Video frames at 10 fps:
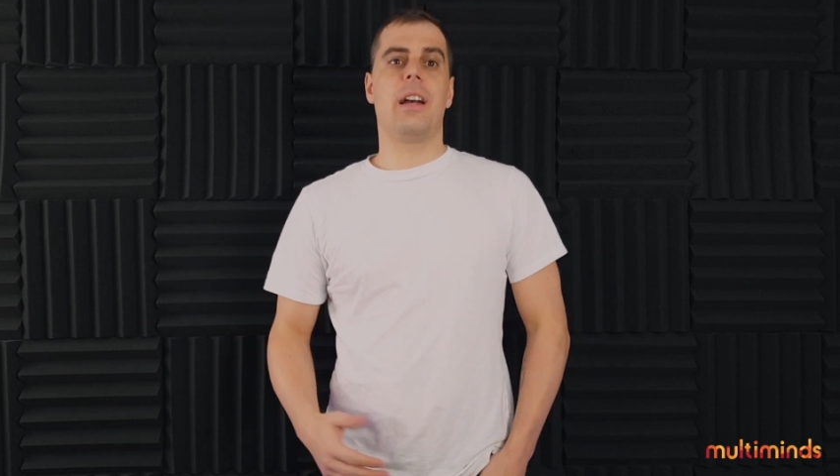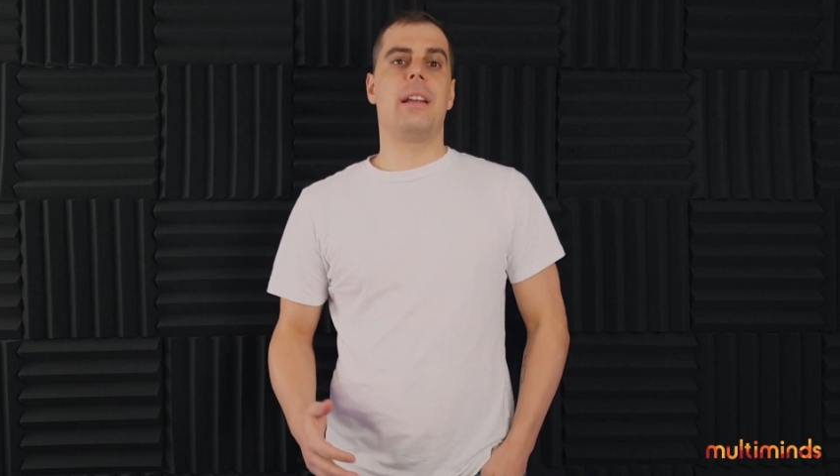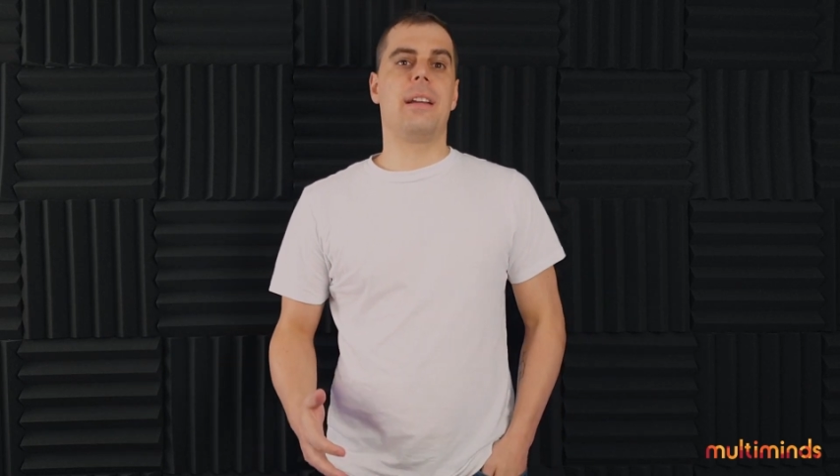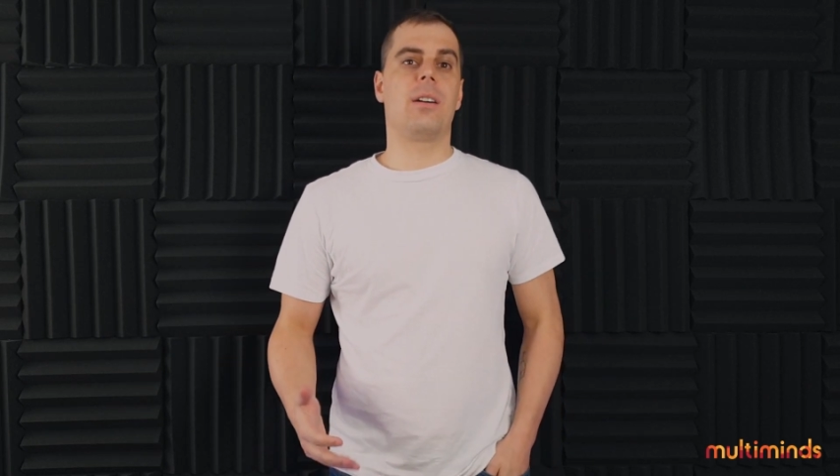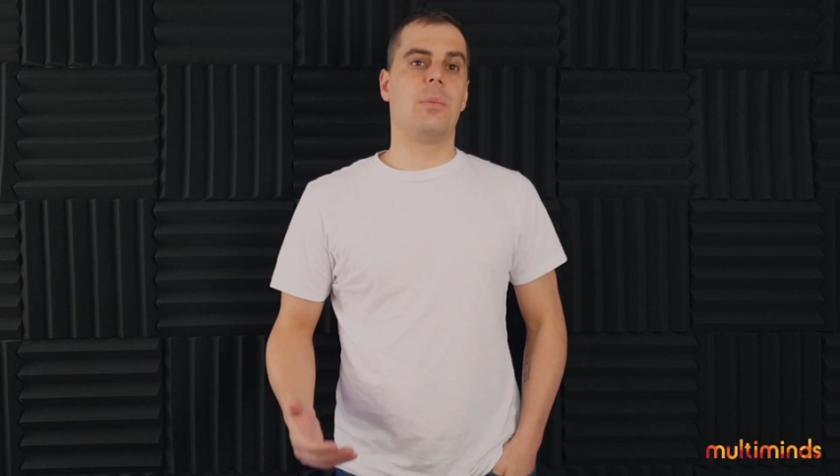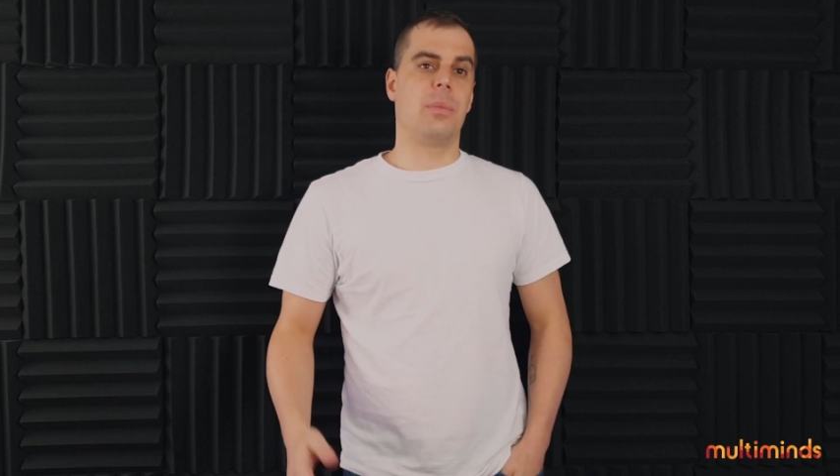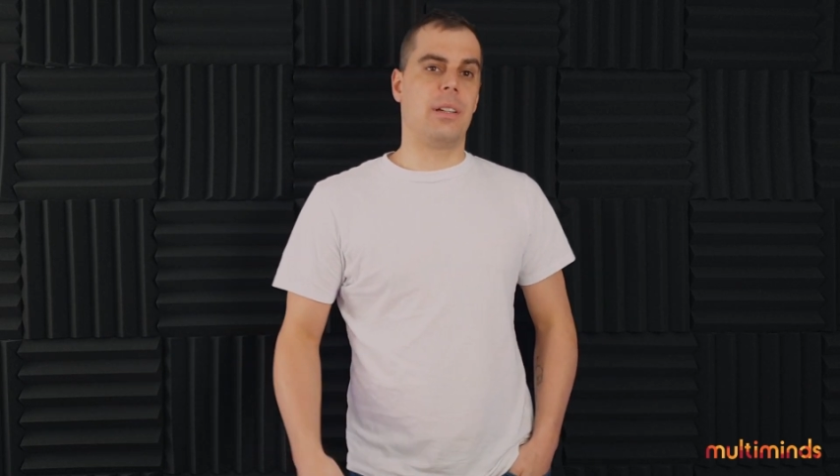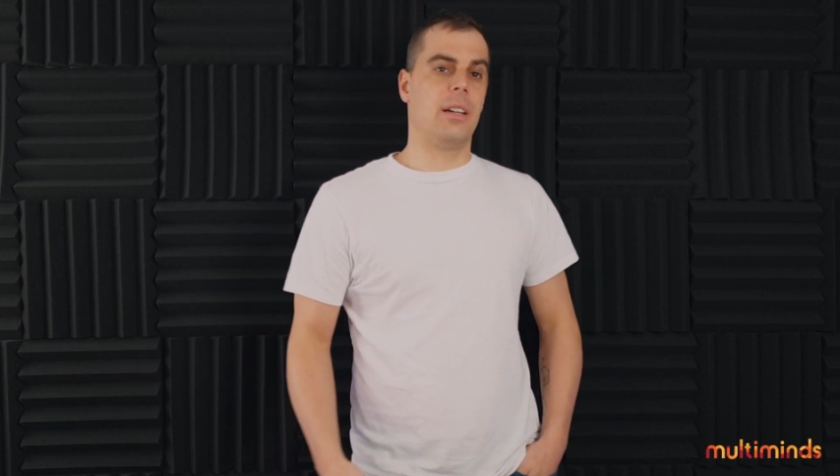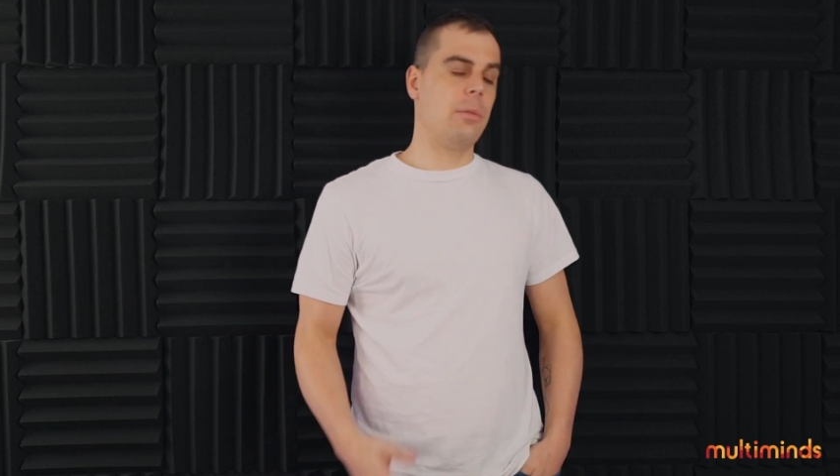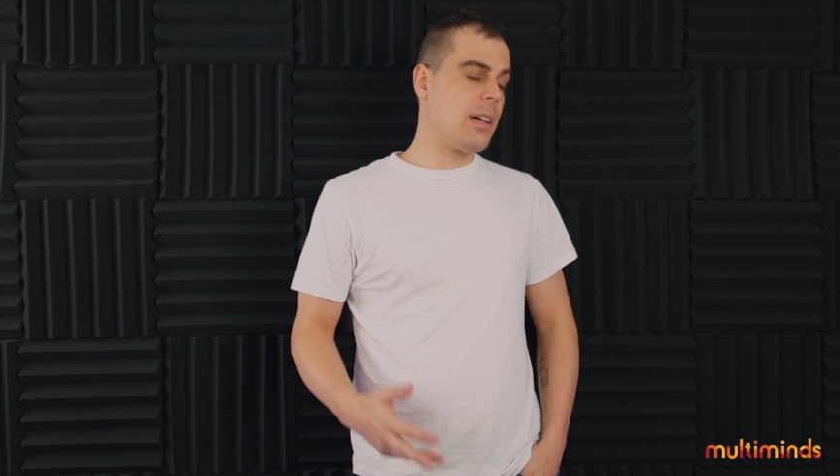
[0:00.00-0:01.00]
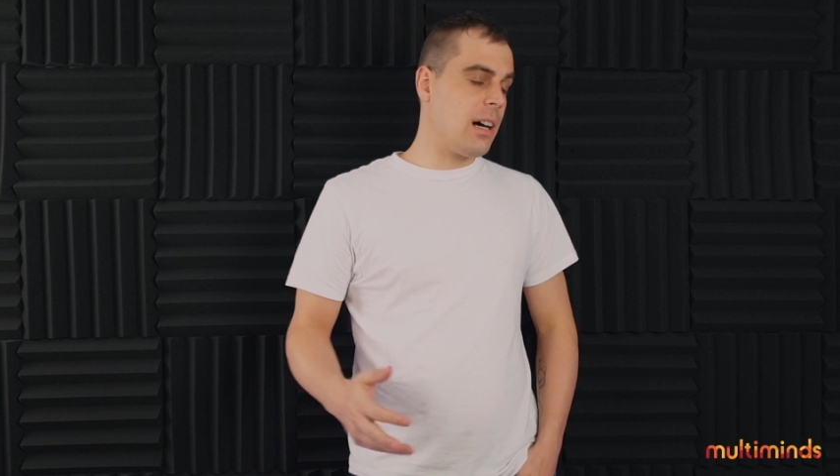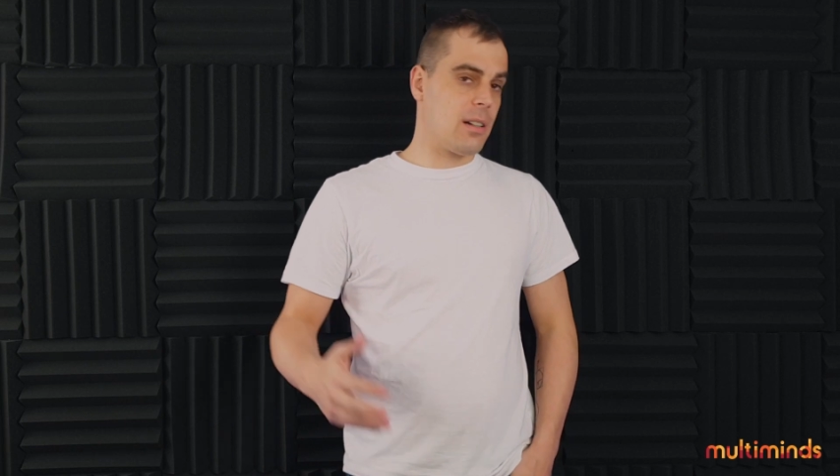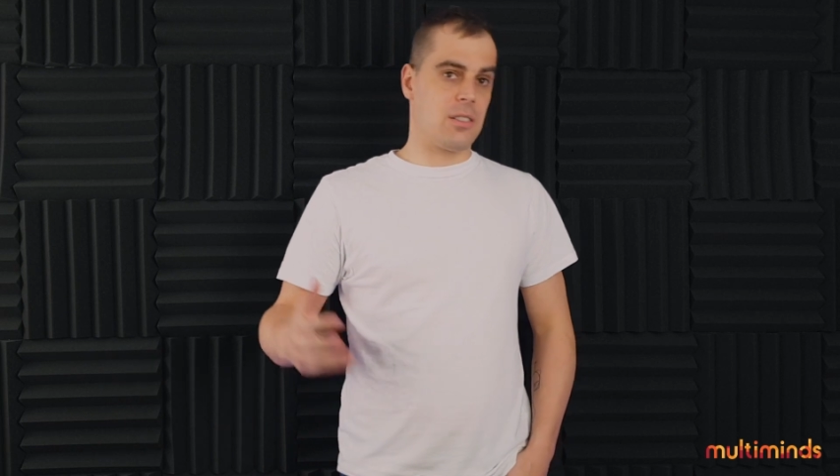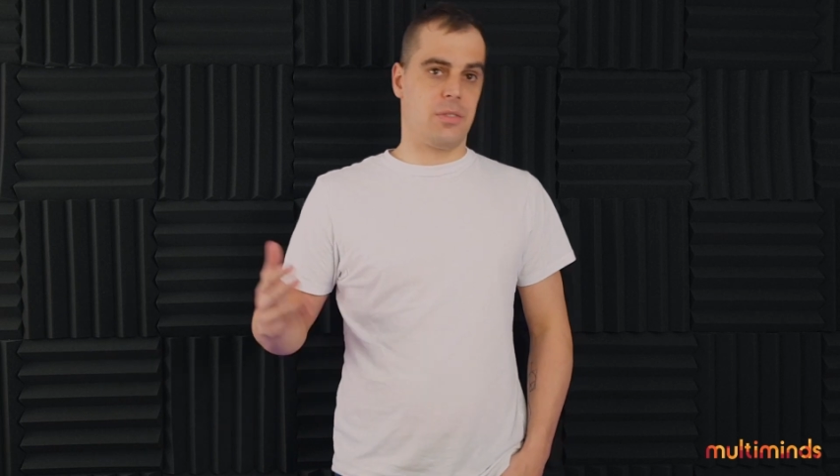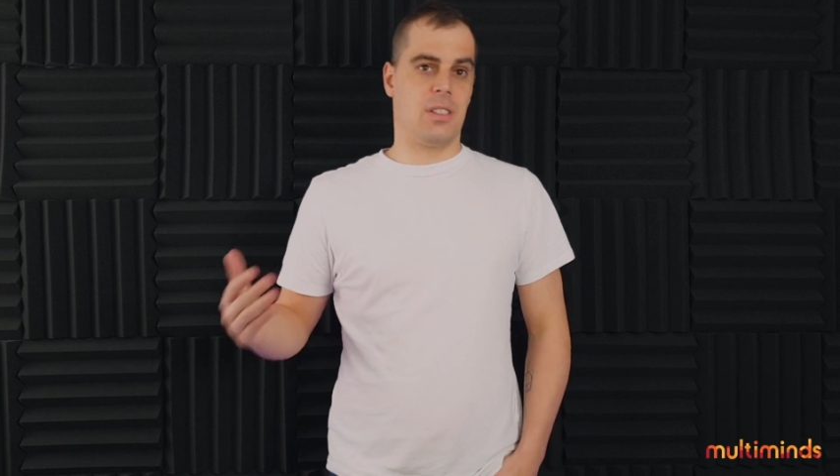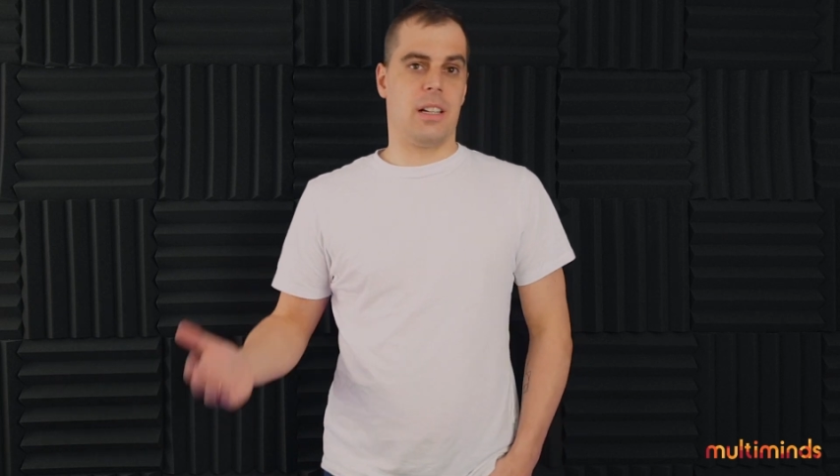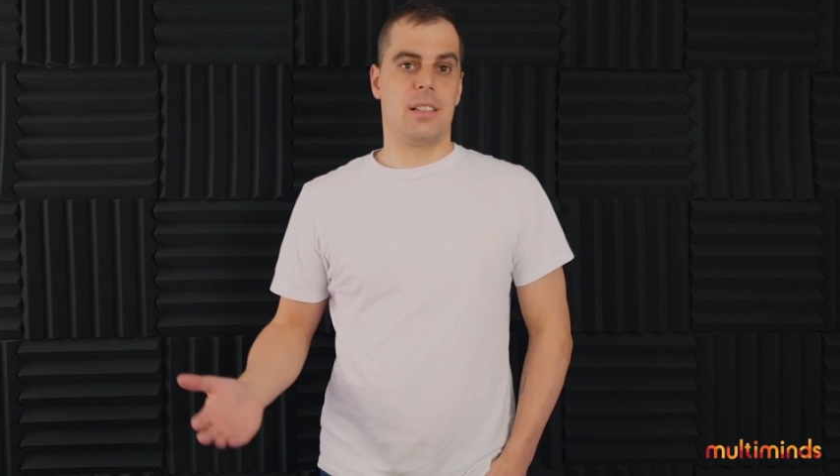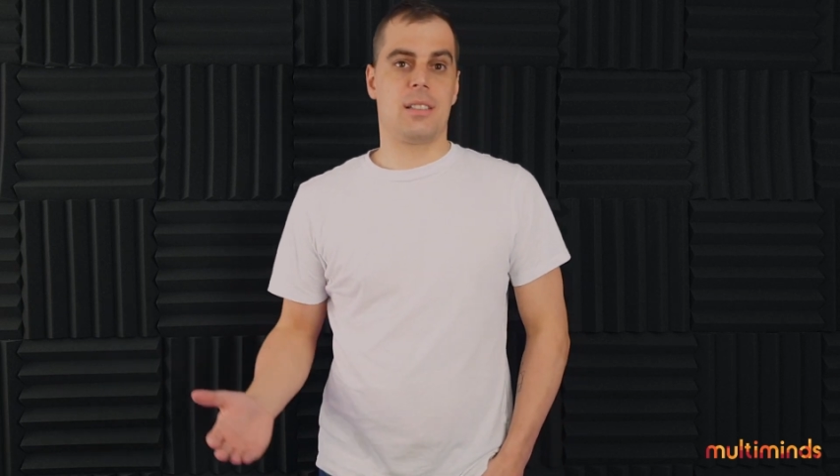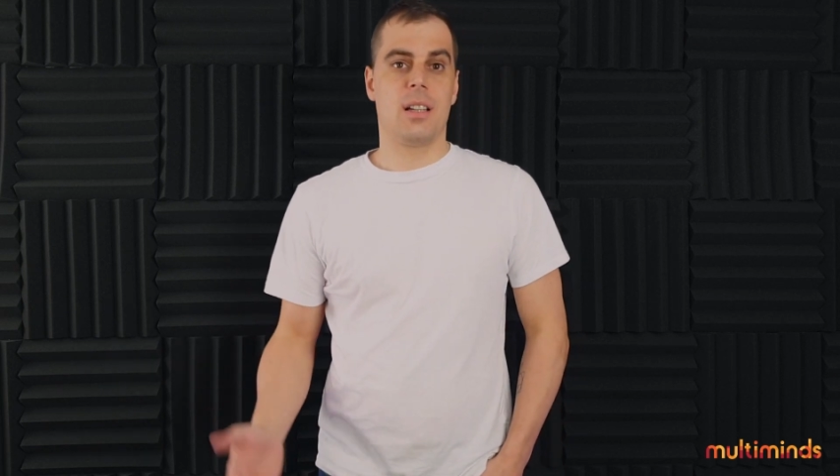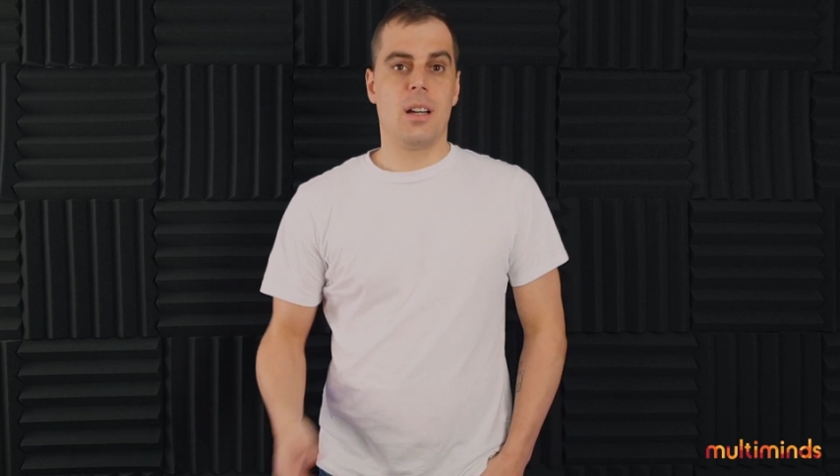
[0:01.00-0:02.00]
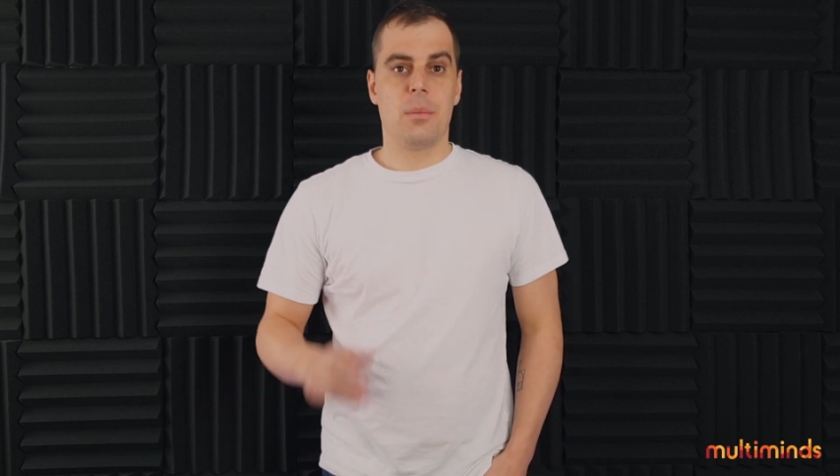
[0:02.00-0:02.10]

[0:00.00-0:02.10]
any company, regardless of size.